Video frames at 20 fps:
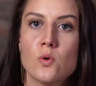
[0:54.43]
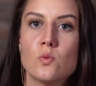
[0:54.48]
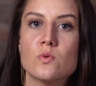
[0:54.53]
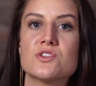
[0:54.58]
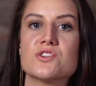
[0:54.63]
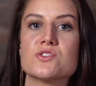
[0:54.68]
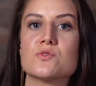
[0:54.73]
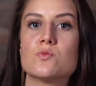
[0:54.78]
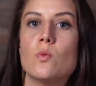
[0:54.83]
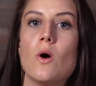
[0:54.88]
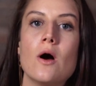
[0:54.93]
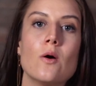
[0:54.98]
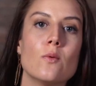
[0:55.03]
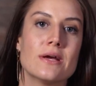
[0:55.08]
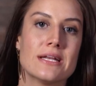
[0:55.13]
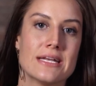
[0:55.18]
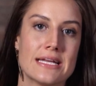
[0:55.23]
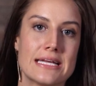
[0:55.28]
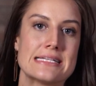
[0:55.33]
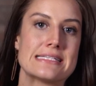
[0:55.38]
which is what
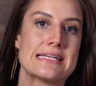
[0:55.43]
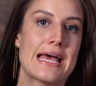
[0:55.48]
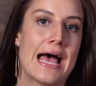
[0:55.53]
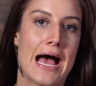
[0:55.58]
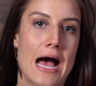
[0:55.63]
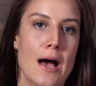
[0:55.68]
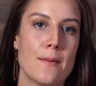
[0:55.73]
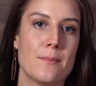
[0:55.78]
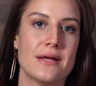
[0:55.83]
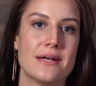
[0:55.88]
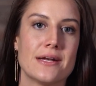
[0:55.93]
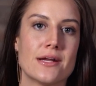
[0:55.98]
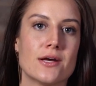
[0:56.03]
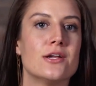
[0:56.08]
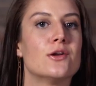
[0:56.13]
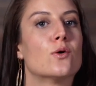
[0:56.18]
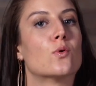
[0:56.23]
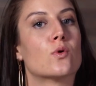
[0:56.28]
we need to happen in